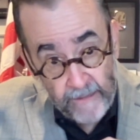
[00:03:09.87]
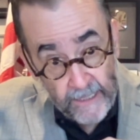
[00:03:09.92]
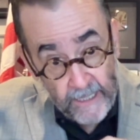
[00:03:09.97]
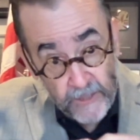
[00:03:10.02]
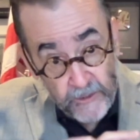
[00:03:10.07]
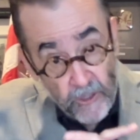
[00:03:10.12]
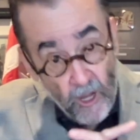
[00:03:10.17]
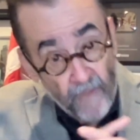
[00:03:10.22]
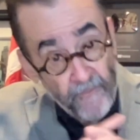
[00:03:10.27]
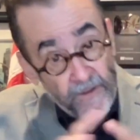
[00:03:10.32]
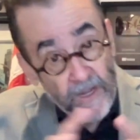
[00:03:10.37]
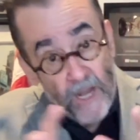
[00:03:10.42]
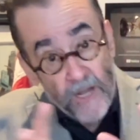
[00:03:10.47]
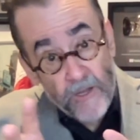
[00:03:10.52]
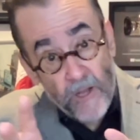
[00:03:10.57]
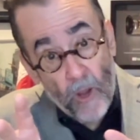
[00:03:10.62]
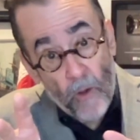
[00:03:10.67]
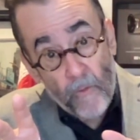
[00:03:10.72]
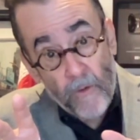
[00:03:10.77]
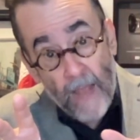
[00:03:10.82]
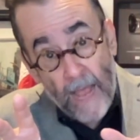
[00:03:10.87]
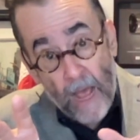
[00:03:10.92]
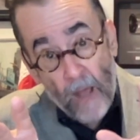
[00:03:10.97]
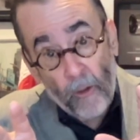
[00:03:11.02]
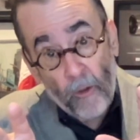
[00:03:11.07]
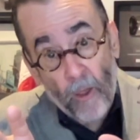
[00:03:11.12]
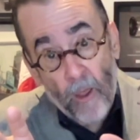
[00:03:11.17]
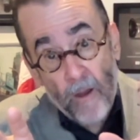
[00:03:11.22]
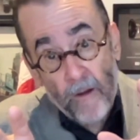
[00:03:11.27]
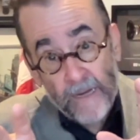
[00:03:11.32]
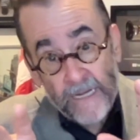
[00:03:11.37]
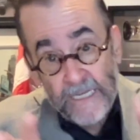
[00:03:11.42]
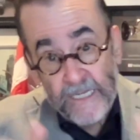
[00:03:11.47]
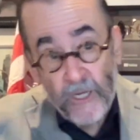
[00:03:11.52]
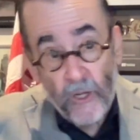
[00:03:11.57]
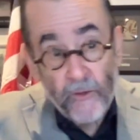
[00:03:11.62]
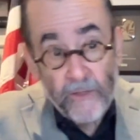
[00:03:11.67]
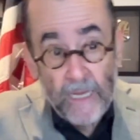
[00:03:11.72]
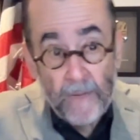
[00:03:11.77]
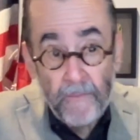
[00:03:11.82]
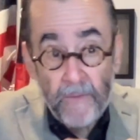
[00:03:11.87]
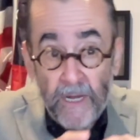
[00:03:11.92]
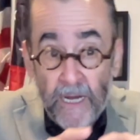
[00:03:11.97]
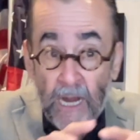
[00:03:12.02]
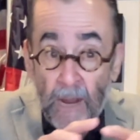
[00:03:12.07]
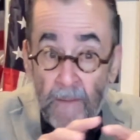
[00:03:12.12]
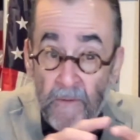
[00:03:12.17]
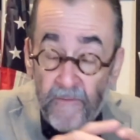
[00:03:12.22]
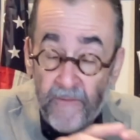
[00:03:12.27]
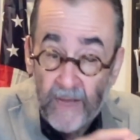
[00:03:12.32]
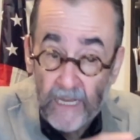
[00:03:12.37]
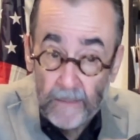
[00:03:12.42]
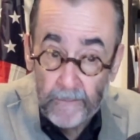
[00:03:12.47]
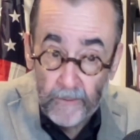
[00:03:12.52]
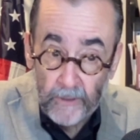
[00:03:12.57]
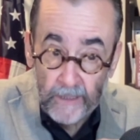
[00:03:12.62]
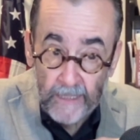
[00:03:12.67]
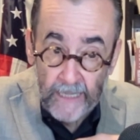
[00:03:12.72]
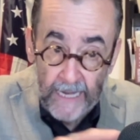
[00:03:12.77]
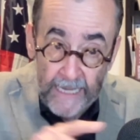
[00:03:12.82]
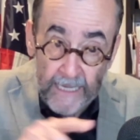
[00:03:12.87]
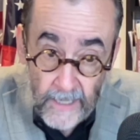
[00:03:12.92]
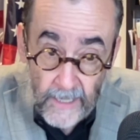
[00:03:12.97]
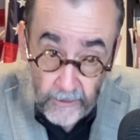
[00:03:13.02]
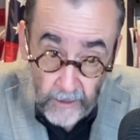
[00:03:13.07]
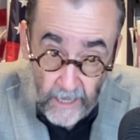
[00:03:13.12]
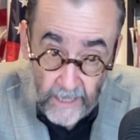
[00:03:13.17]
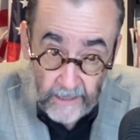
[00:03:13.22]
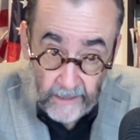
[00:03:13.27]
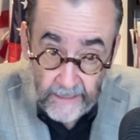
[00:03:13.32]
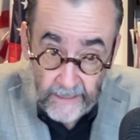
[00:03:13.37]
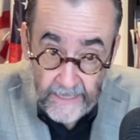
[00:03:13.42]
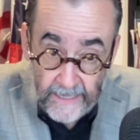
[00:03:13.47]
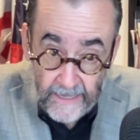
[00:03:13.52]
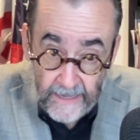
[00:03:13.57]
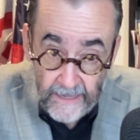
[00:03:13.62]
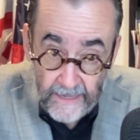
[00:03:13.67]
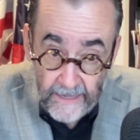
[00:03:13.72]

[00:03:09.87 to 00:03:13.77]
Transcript: and it's often unknown how long until they become available again. Luckily,